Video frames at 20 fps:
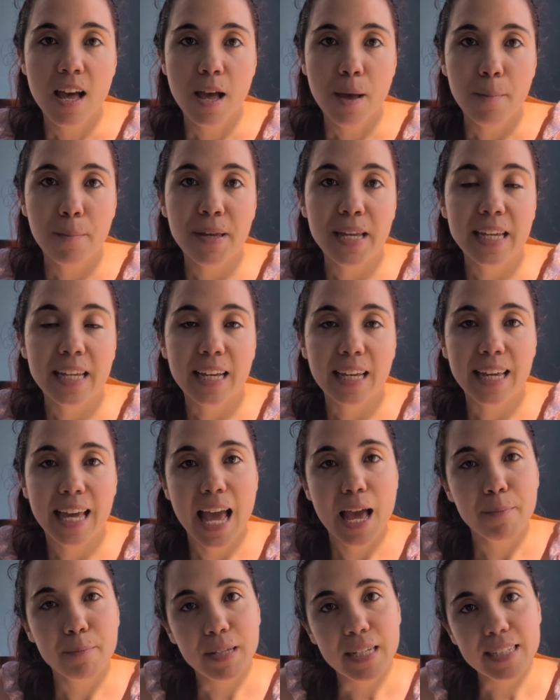being a
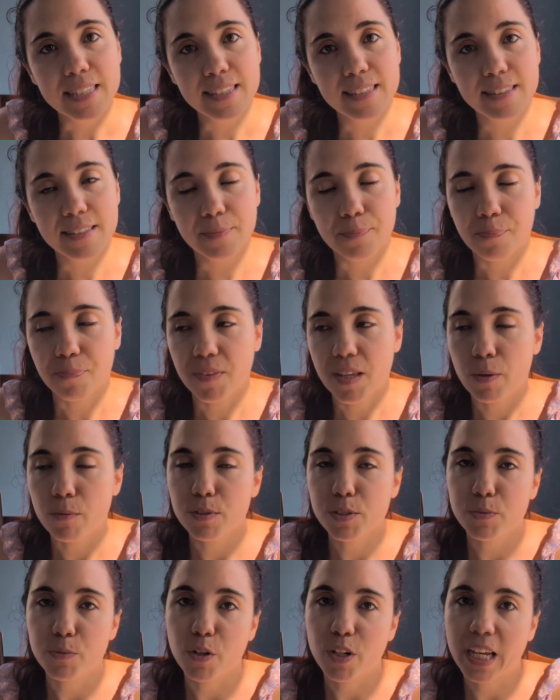chemist, he
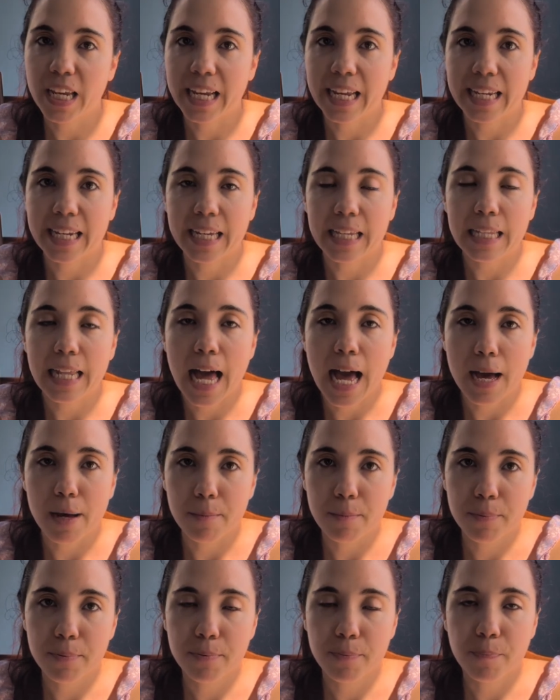was working in a lab,
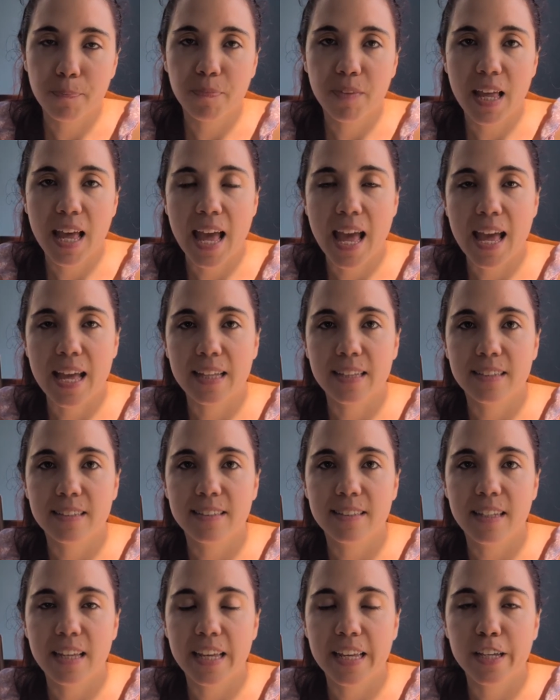and
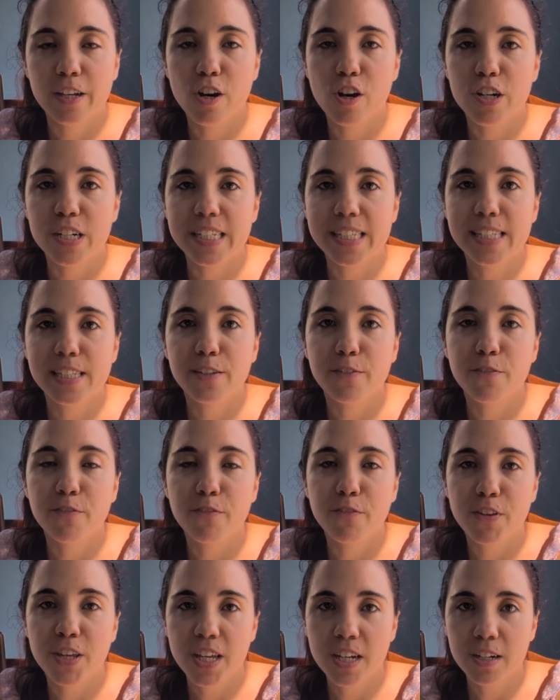he got a
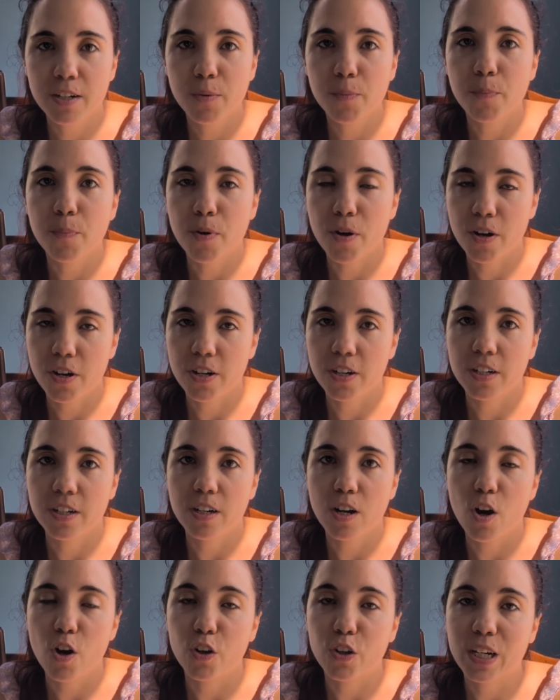severe burn
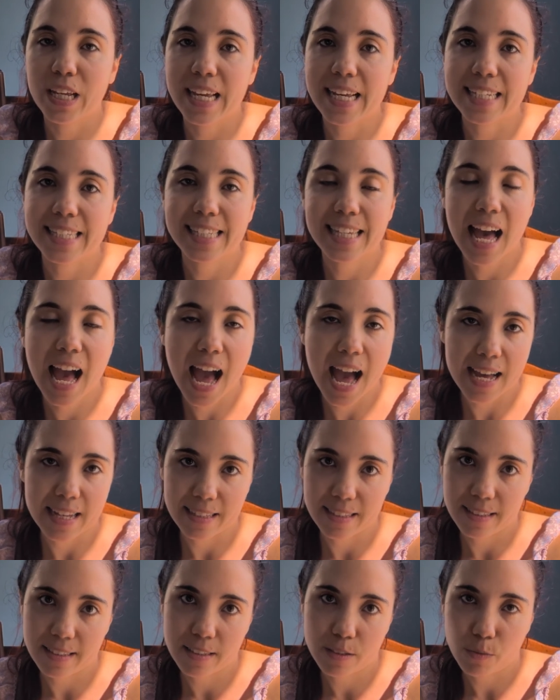on his
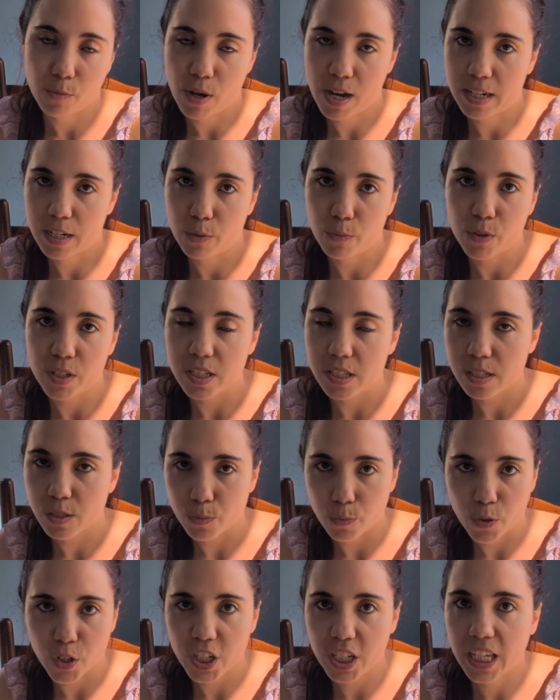hand when he was
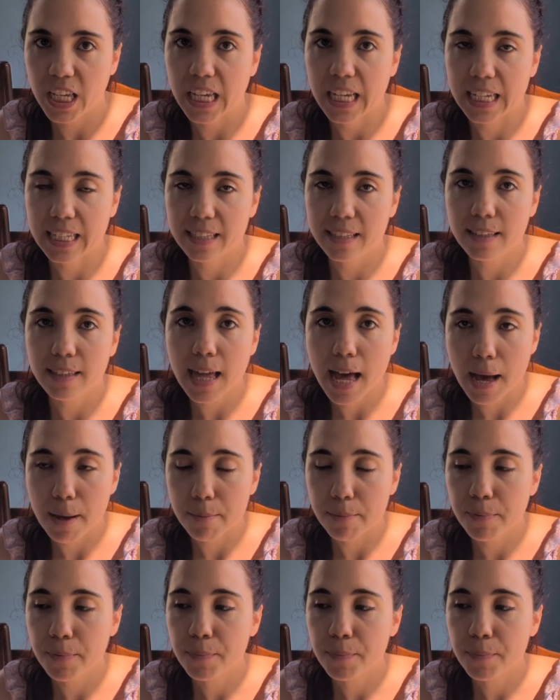working in the lab.